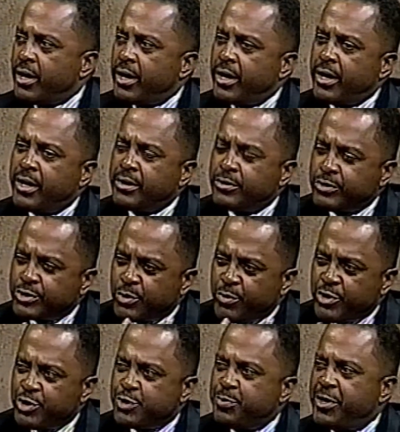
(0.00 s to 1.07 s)
And so
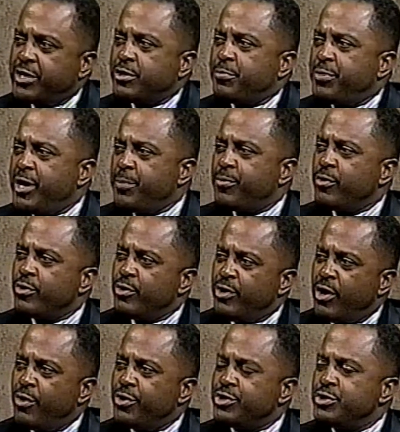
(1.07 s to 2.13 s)
when you speak to people, you
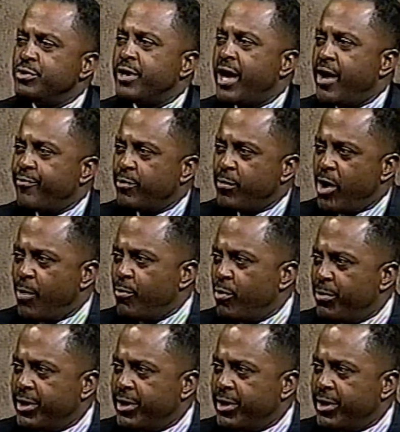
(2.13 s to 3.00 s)
know that you came from humble